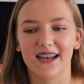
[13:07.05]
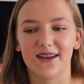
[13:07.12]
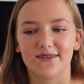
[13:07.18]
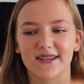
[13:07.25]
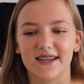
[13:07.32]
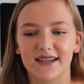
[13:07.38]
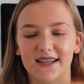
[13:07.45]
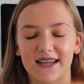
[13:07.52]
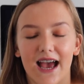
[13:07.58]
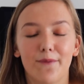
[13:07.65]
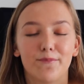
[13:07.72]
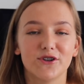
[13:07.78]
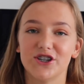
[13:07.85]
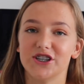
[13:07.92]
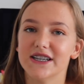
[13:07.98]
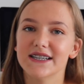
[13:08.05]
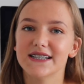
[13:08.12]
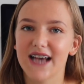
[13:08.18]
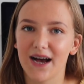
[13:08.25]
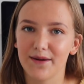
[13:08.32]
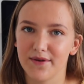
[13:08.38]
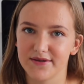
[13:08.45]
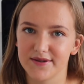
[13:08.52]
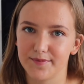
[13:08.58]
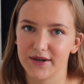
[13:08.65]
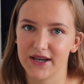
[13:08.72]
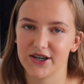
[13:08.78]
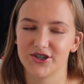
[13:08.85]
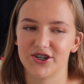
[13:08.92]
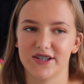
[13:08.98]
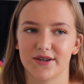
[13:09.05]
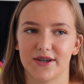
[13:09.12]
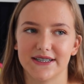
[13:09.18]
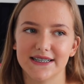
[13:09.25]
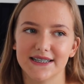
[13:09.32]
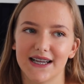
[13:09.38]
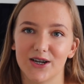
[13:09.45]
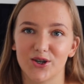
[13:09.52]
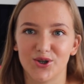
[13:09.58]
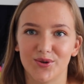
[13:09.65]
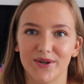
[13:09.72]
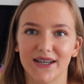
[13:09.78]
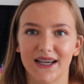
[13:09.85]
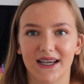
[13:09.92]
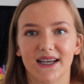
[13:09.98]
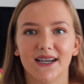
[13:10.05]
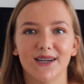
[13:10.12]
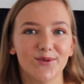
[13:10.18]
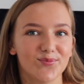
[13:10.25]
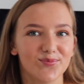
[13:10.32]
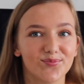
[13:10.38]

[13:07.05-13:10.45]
And I was like, yeah, but she didn't tell me it was a bullying sheet, so I didn't like do it like